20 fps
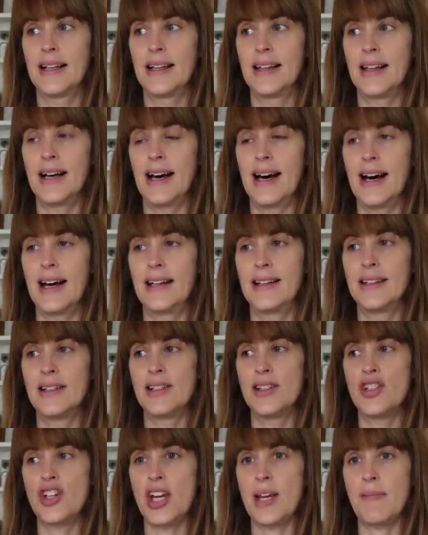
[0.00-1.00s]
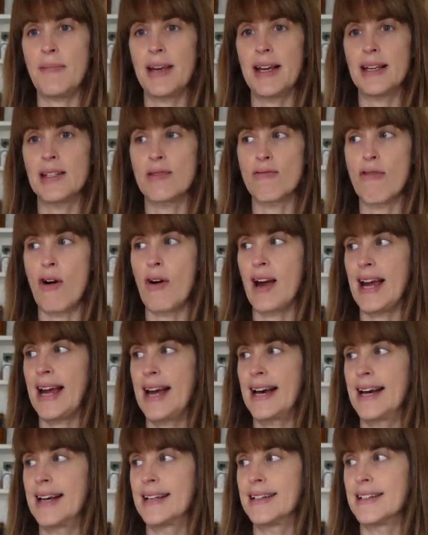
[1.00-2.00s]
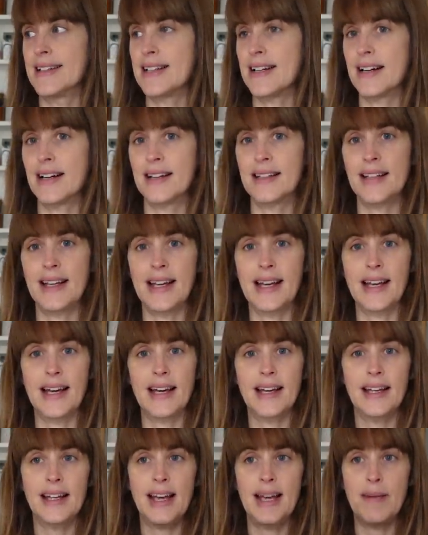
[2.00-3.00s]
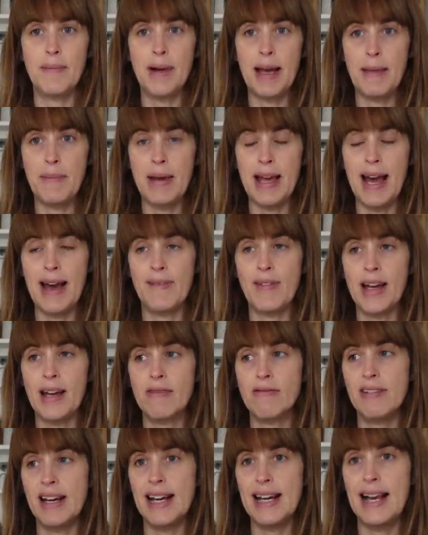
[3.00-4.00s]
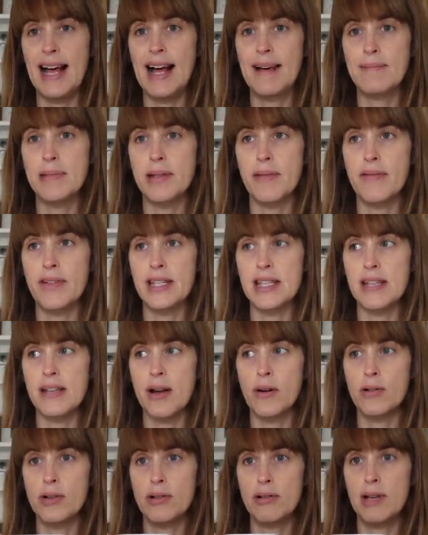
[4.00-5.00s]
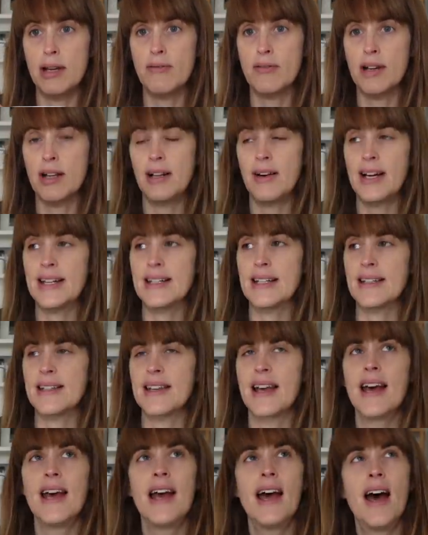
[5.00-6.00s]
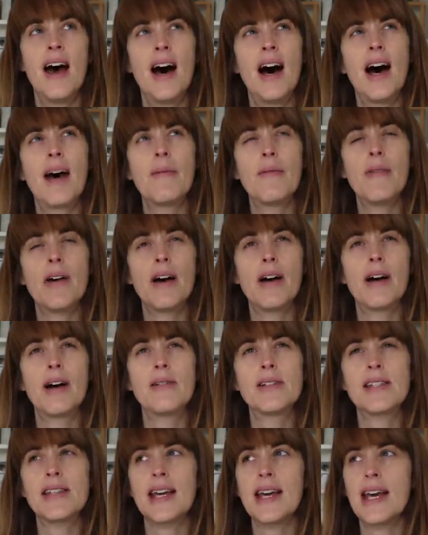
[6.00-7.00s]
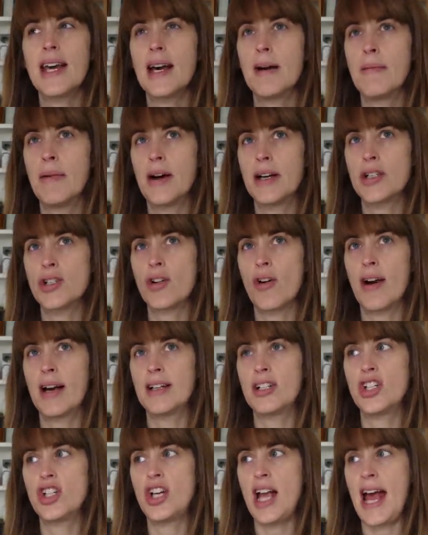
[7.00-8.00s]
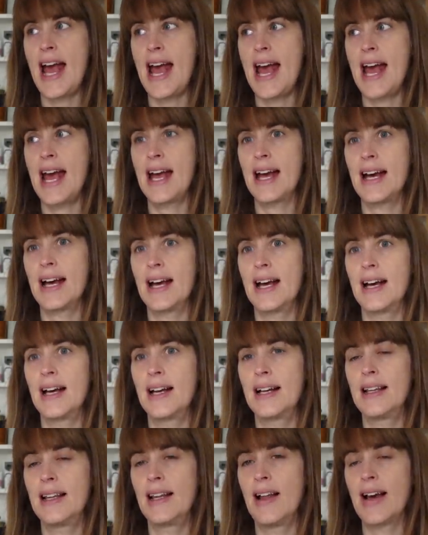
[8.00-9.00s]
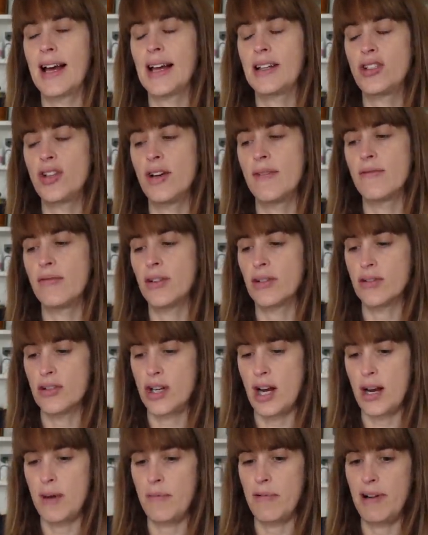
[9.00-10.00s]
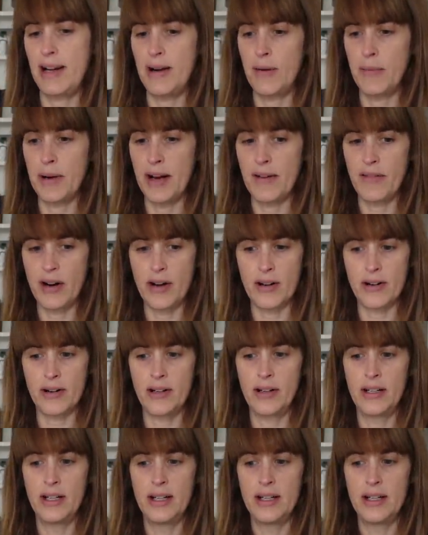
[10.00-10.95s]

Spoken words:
that the GP is right, and I think he may be having a relapse of his ulcerative colitis. I was thinking I might try and share, like during Vlogtober, a little bit of